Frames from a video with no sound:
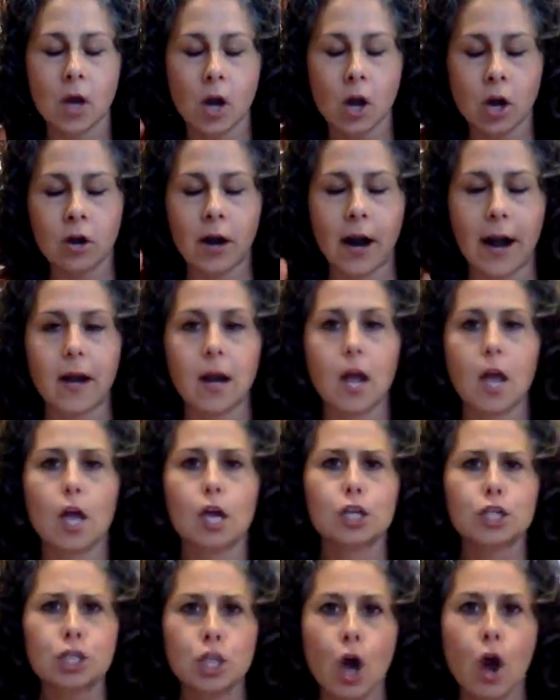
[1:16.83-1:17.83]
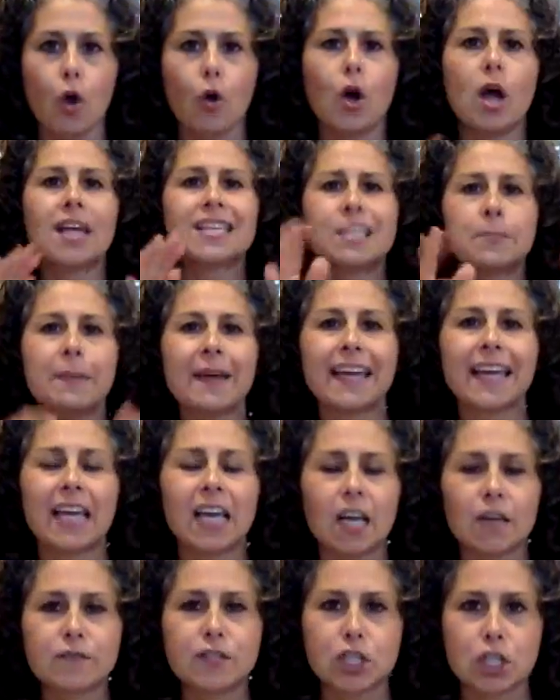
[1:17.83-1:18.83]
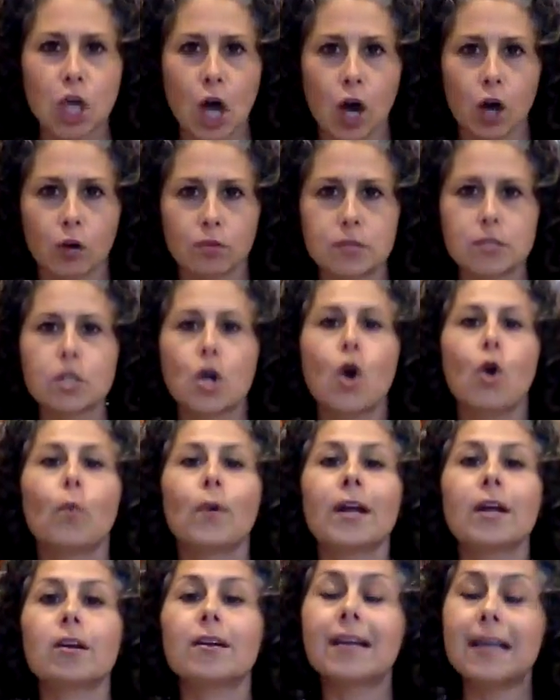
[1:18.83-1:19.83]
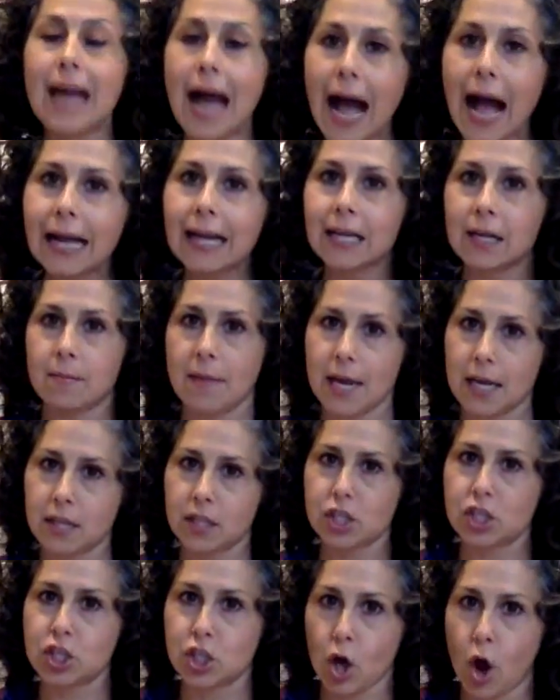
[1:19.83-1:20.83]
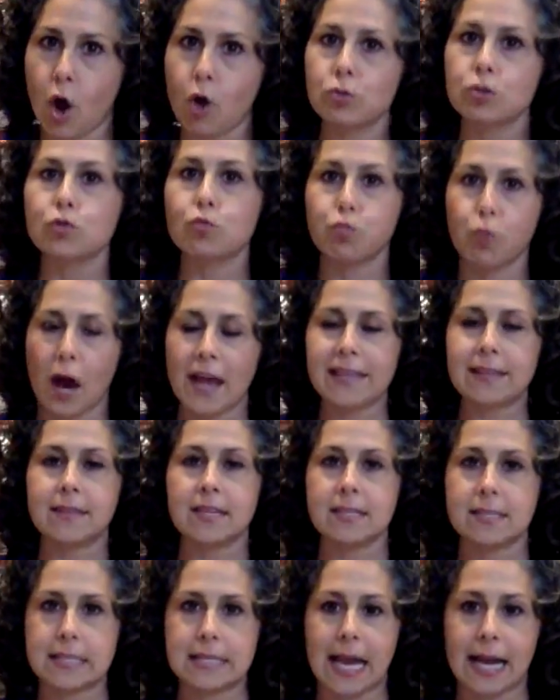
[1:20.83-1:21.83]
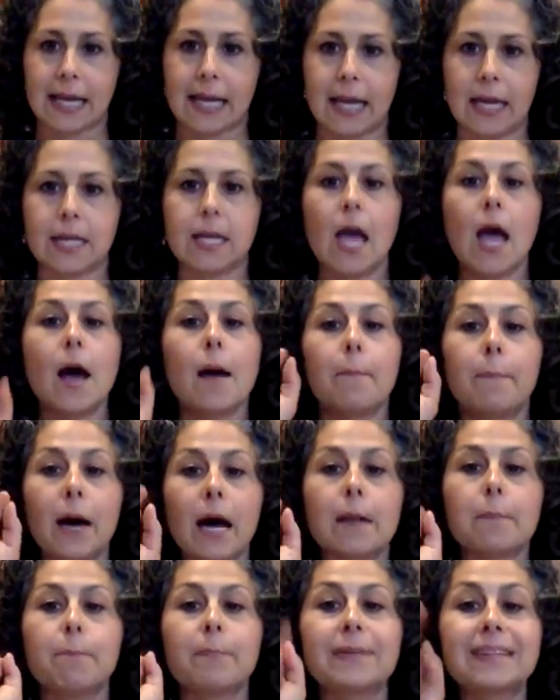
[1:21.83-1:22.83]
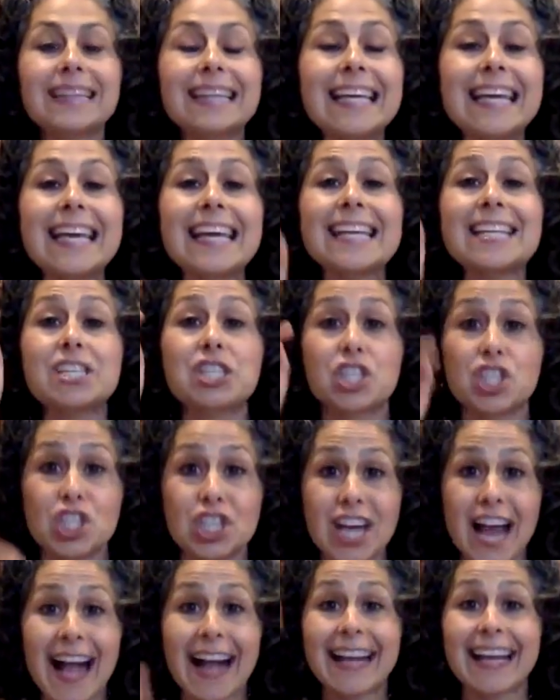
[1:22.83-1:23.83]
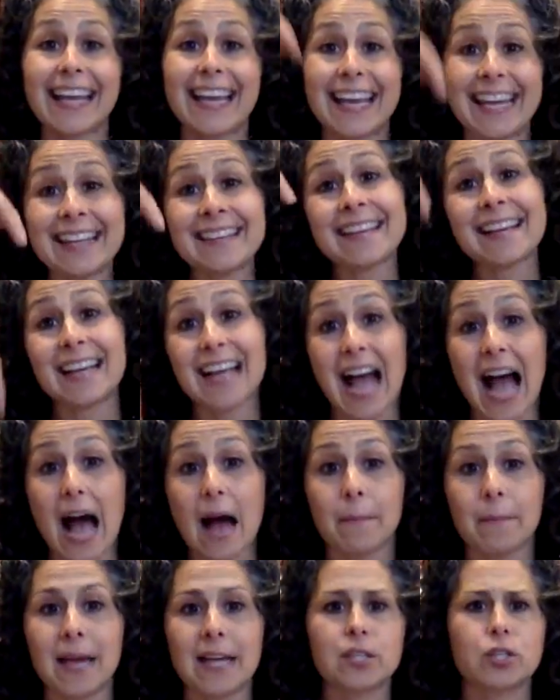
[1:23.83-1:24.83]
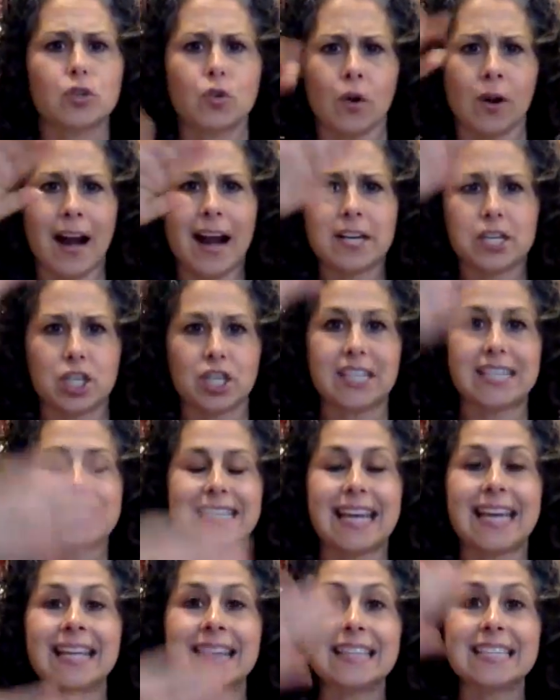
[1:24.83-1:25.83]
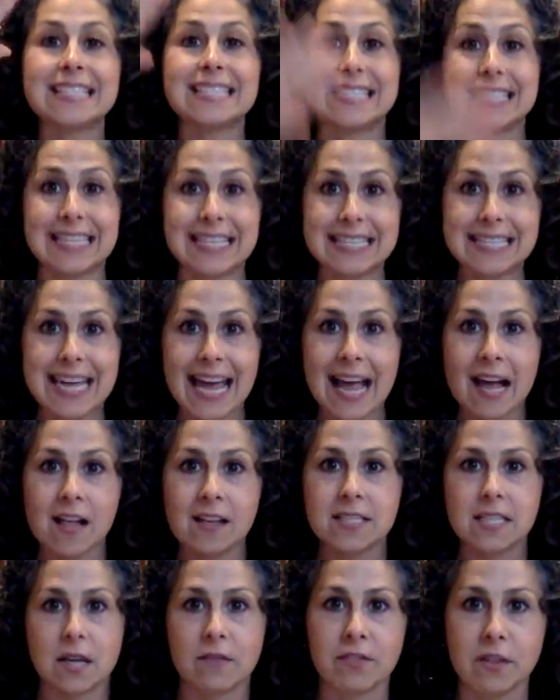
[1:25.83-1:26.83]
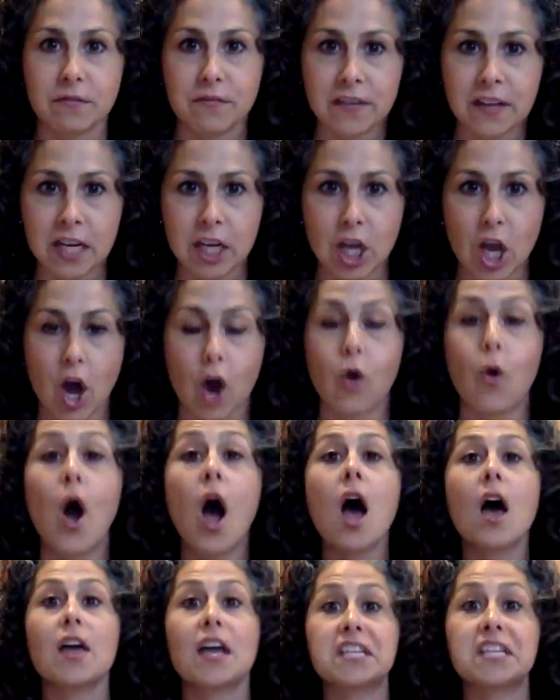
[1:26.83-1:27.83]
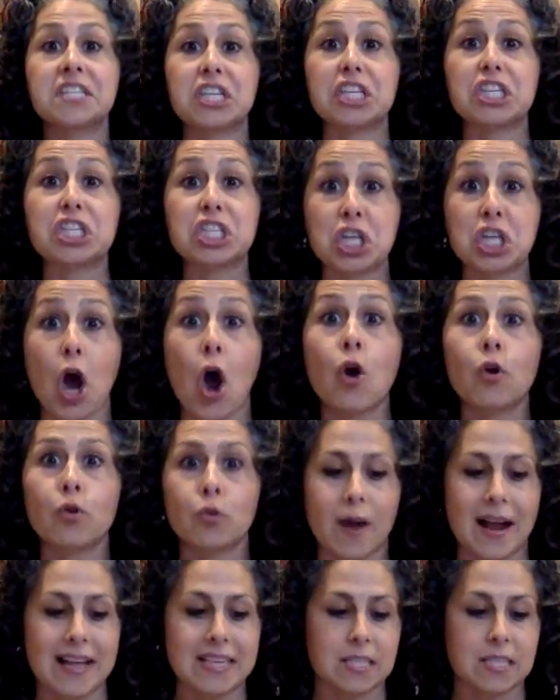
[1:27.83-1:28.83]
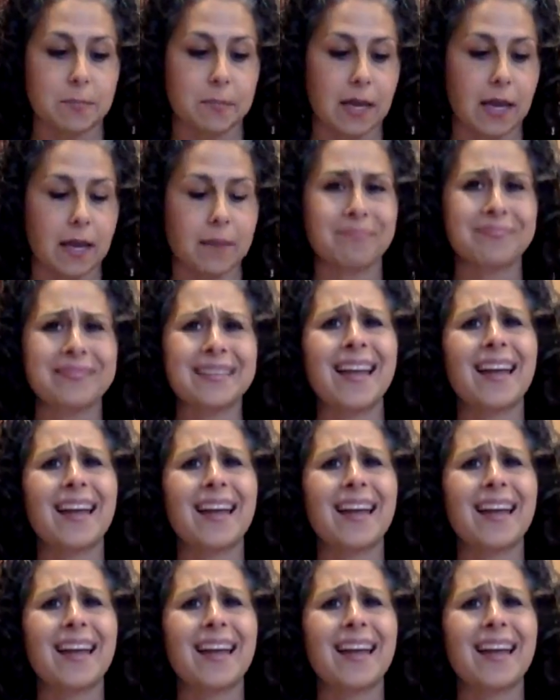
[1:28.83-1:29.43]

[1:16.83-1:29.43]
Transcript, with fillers: All right. So, speaking of scones, we are not going to make the scones right this second, but please check in the comments, or actually, it's in the details of the video, is the scone recipe.